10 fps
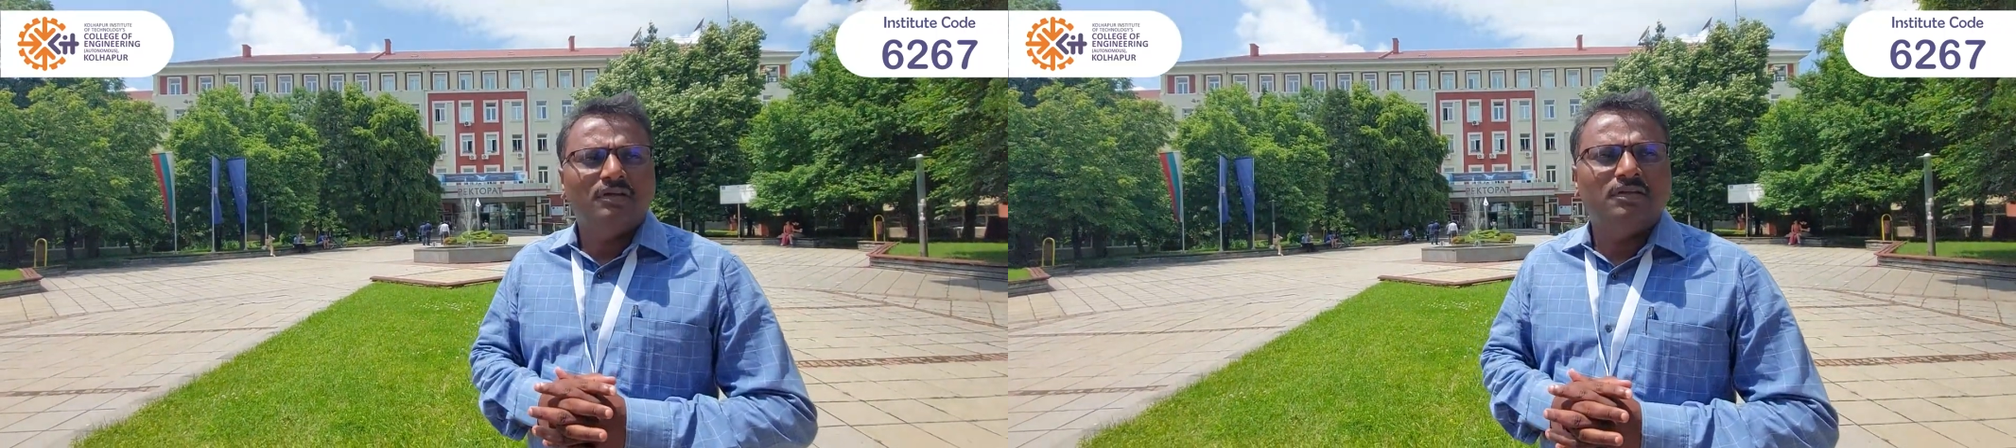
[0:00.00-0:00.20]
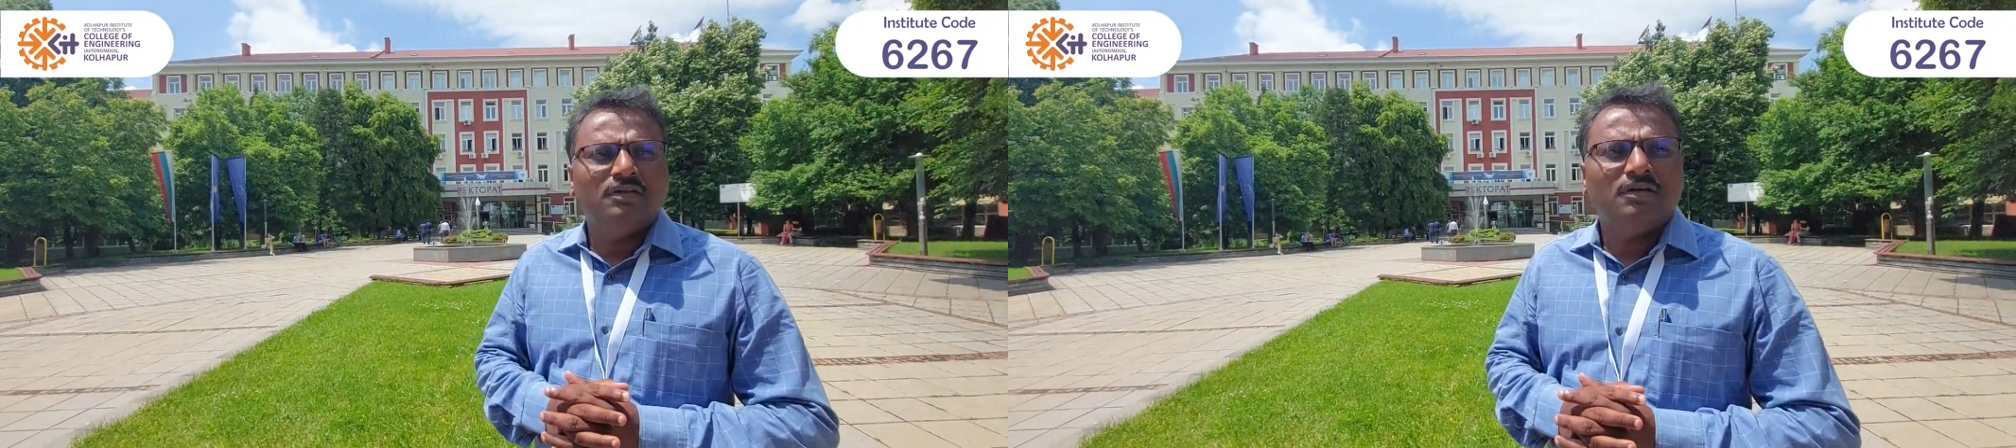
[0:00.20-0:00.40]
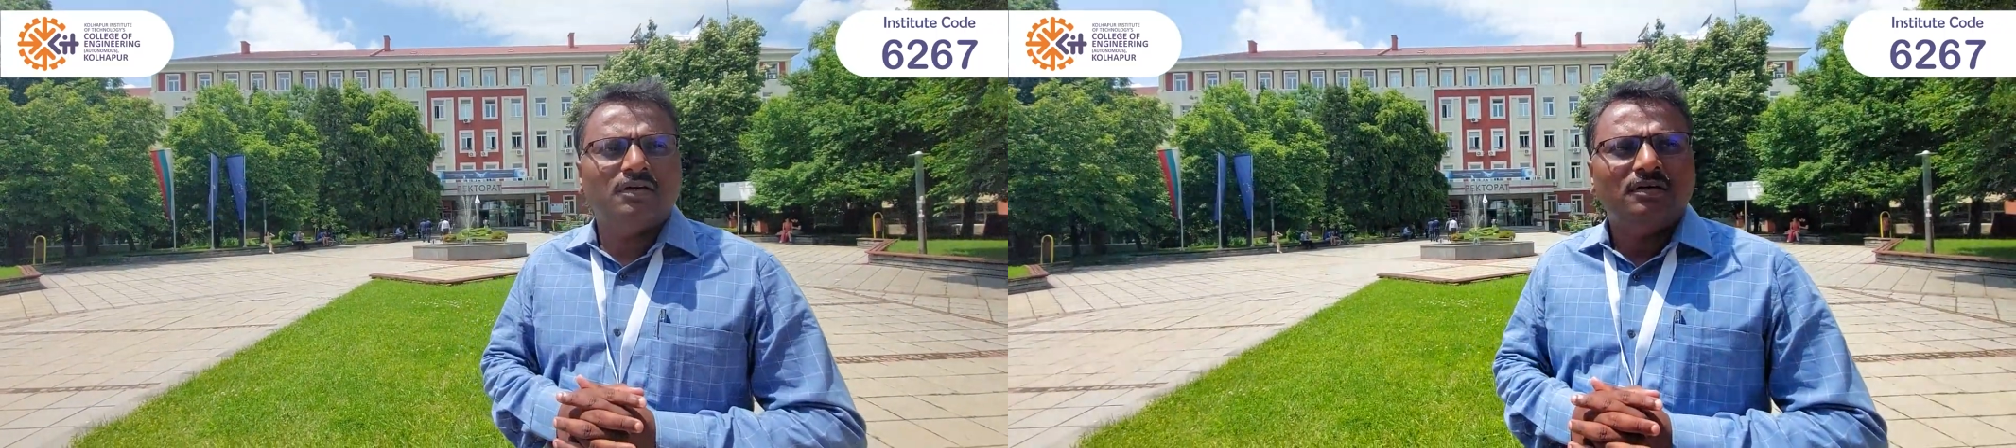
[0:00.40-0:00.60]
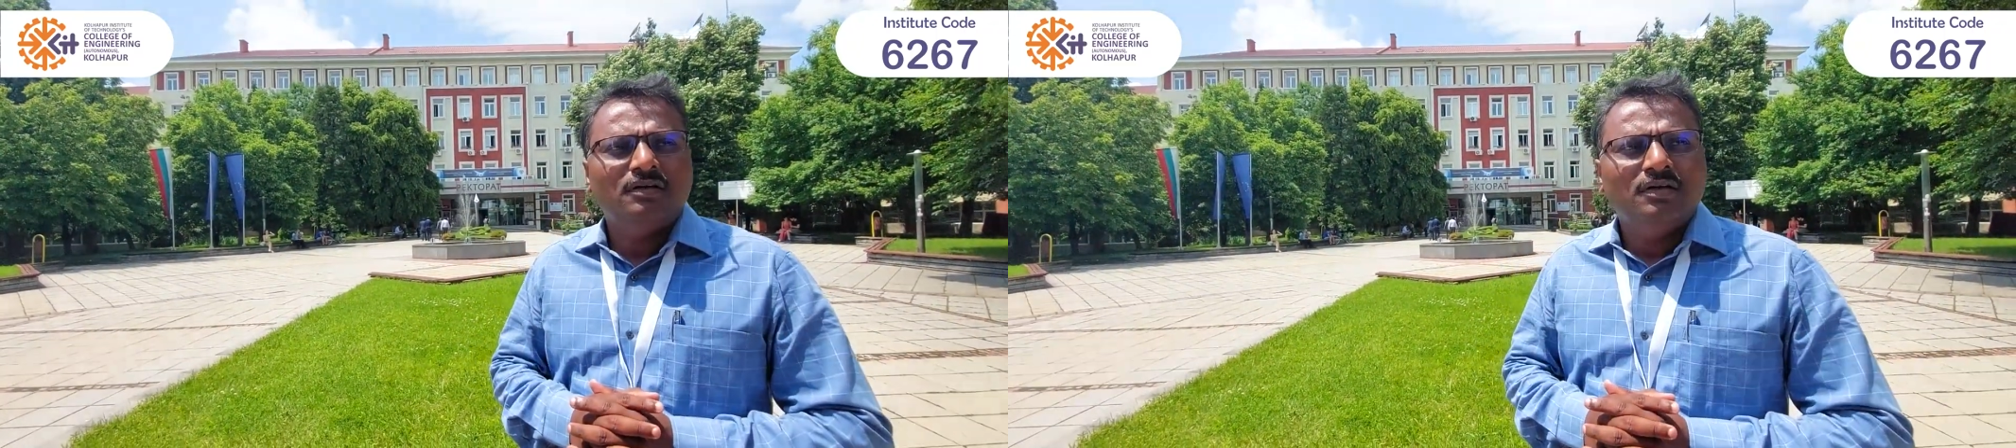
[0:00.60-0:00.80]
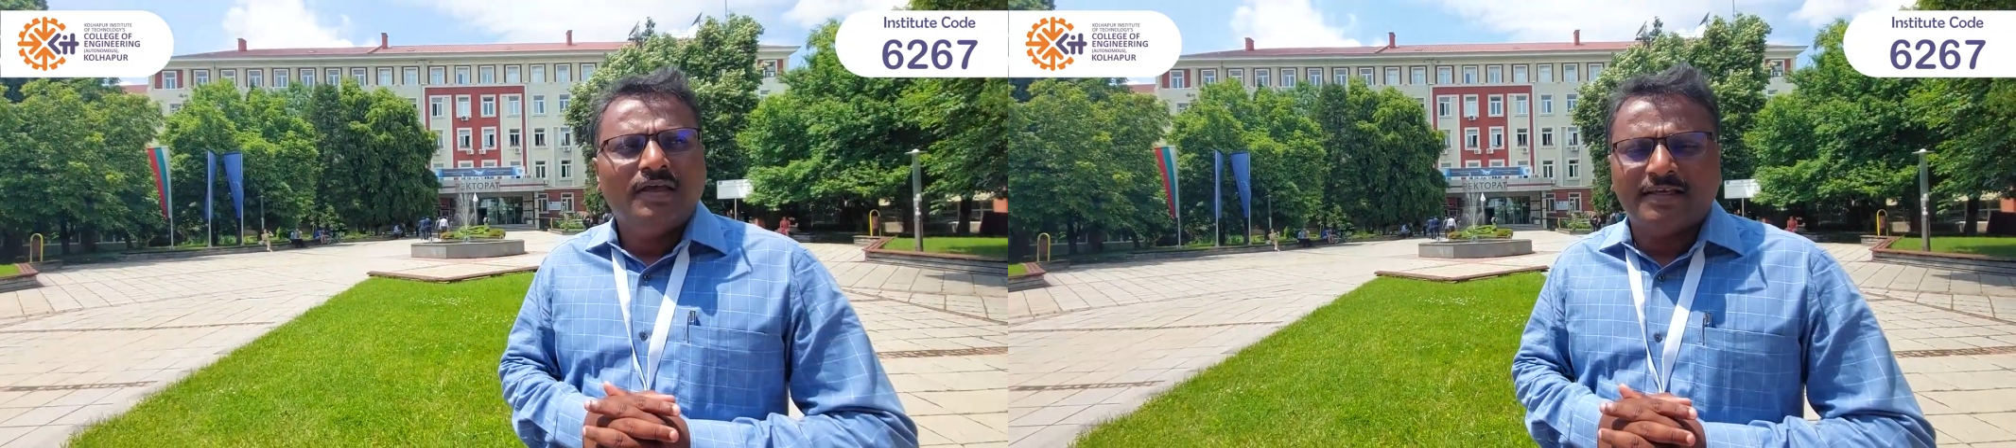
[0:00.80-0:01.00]
in the
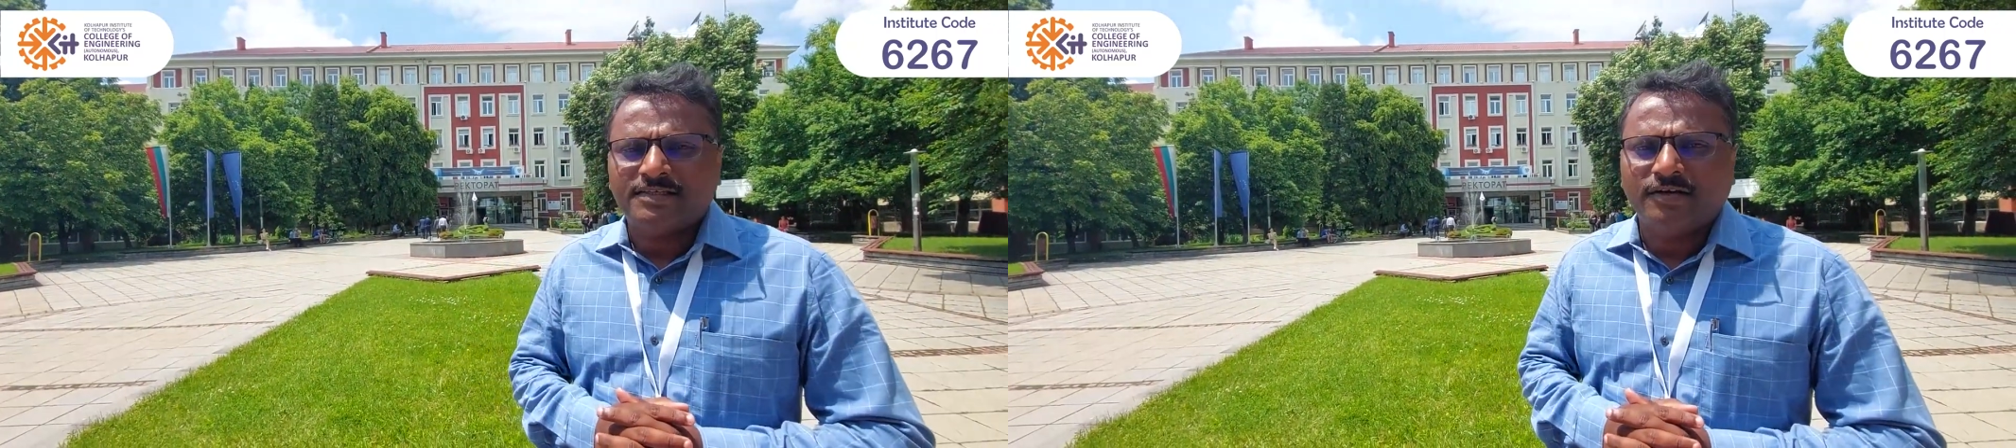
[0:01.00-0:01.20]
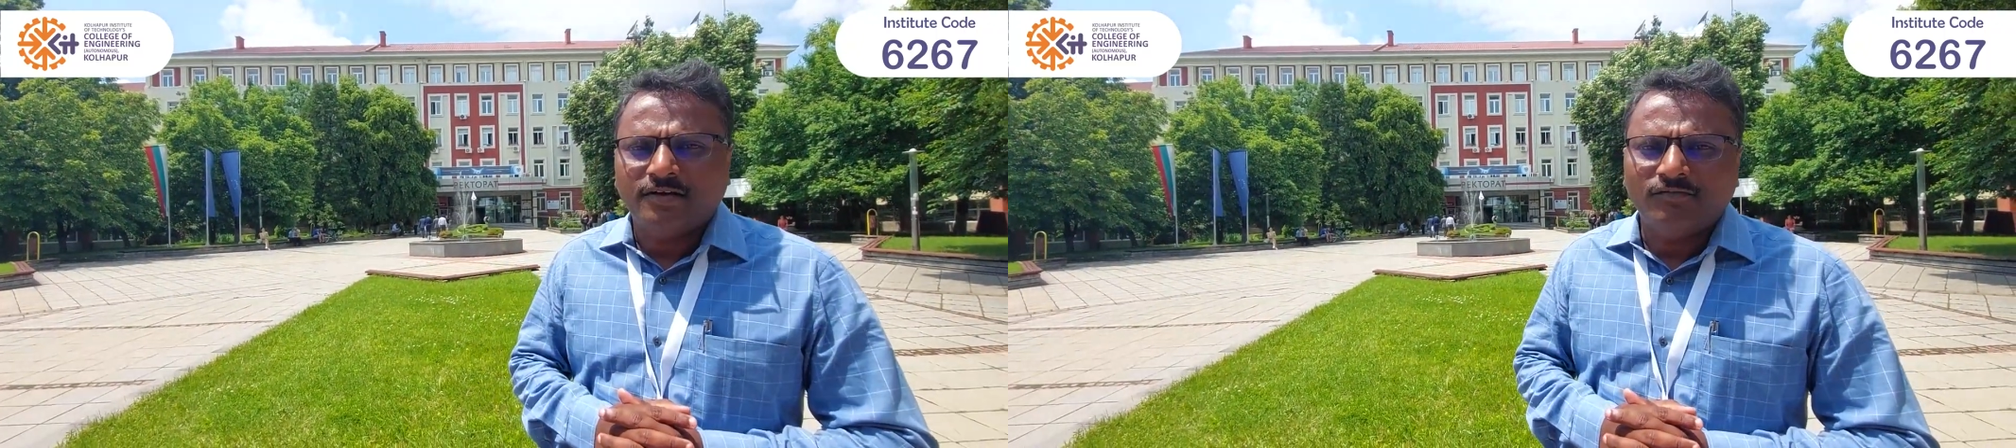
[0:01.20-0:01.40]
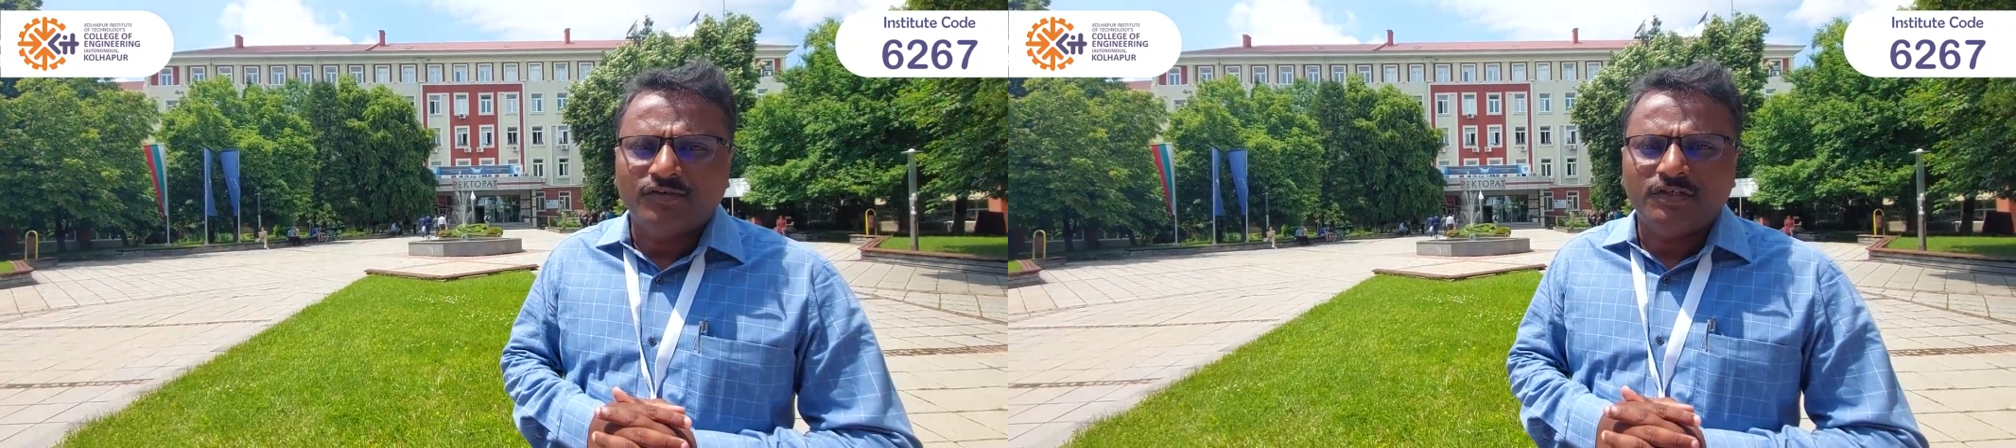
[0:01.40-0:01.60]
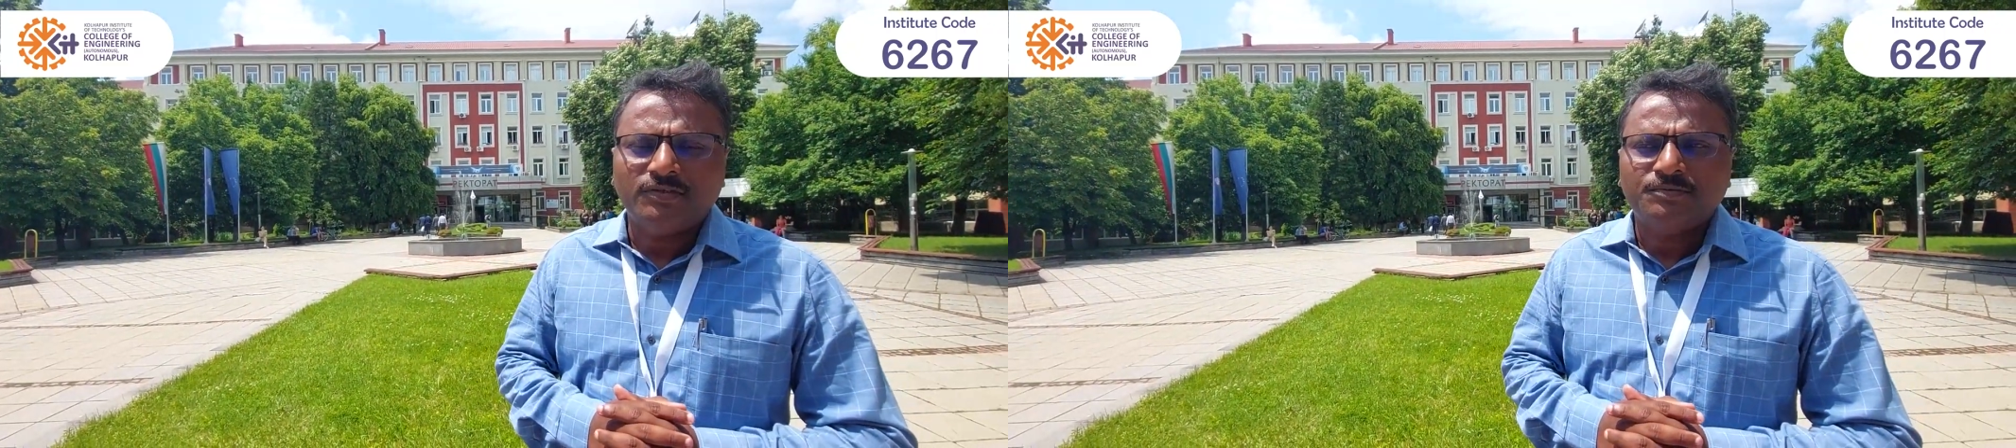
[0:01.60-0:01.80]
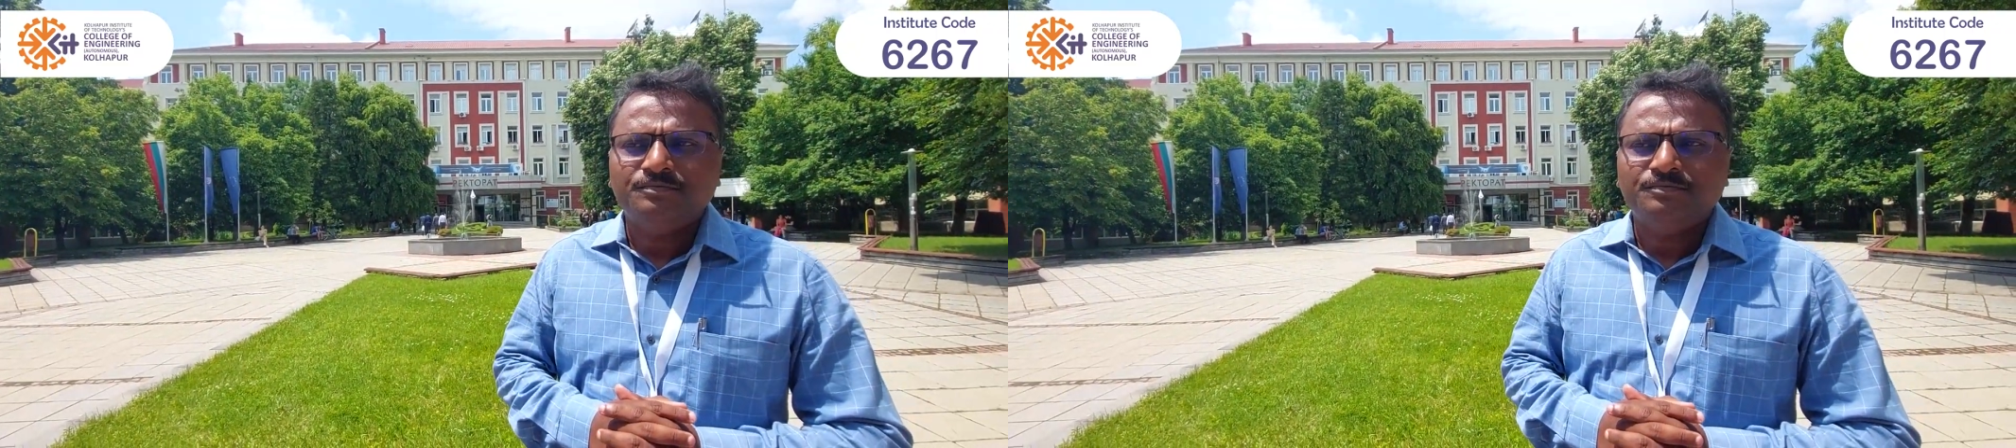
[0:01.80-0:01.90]
external world.